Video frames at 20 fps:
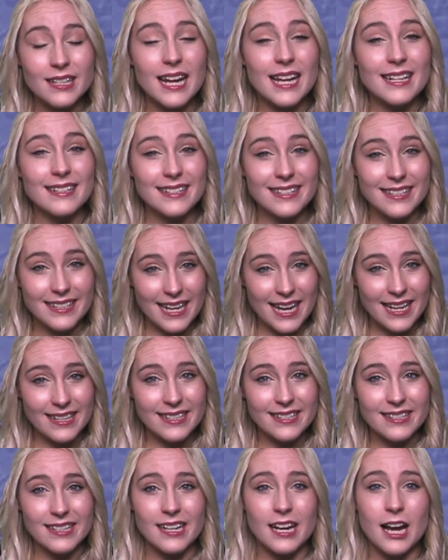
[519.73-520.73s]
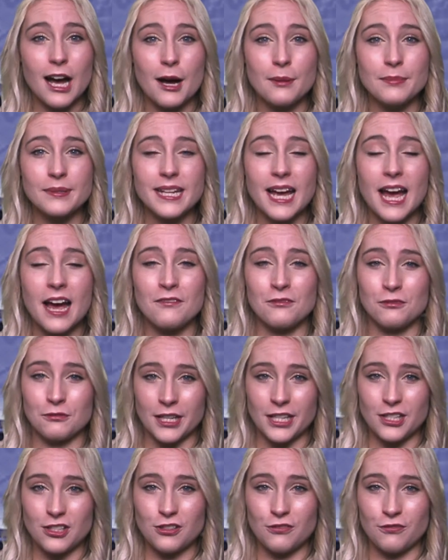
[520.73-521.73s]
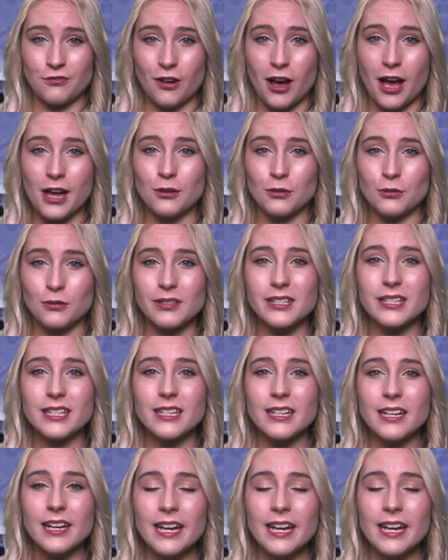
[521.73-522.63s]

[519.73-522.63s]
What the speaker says: and Sanderson Cups have reached finals.